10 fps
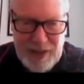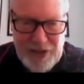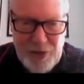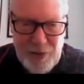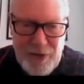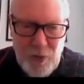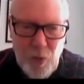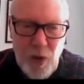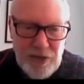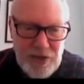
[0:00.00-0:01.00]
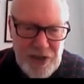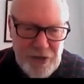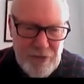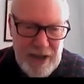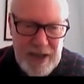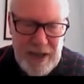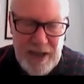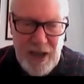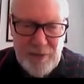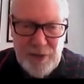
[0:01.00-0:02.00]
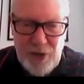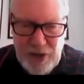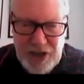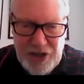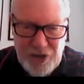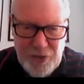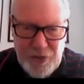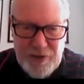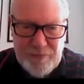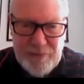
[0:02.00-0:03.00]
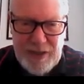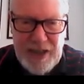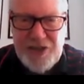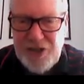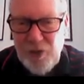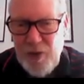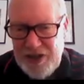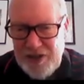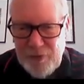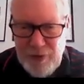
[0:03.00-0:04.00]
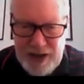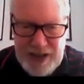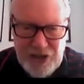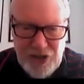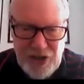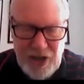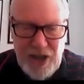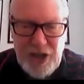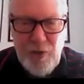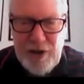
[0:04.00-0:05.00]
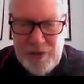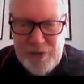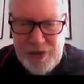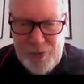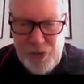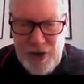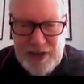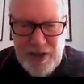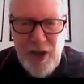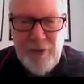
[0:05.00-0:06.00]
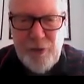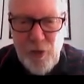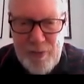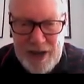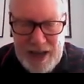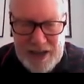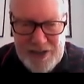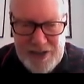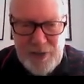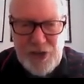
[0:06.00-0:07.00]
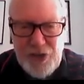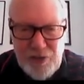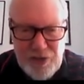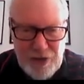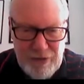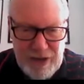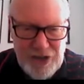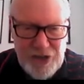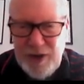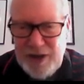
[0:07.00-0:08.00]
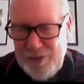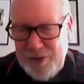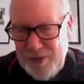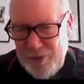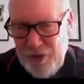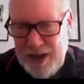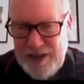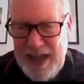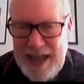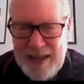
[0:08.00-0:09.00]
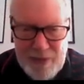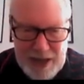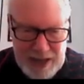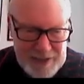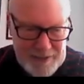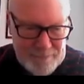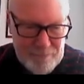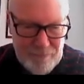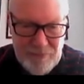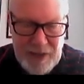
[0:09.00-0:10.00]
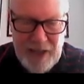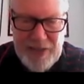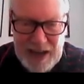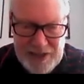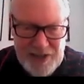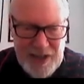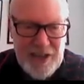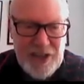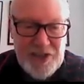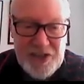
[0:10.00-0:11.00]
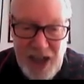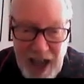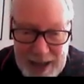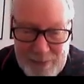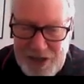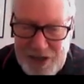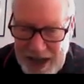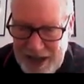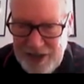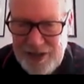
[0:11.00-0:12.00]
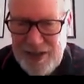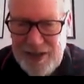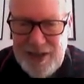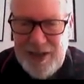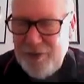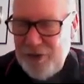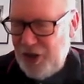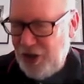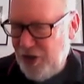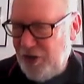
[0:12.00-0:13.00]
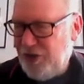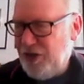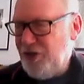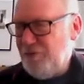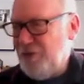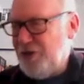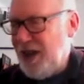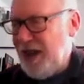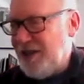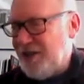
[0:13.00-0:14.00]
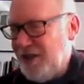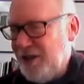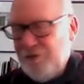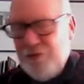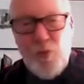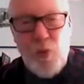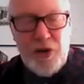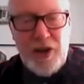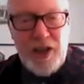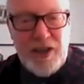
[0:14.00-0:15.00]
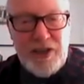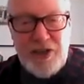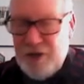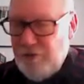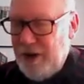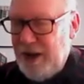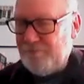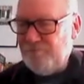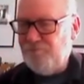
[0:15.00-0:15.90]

So if you're 1 degree of longitude, east or west of Greenwich, you add or subtract 4 minutes. If you're 2 degrees, you add or subtract 8 minutes. And that's the time taken for the Earth to rotate through 1 degree.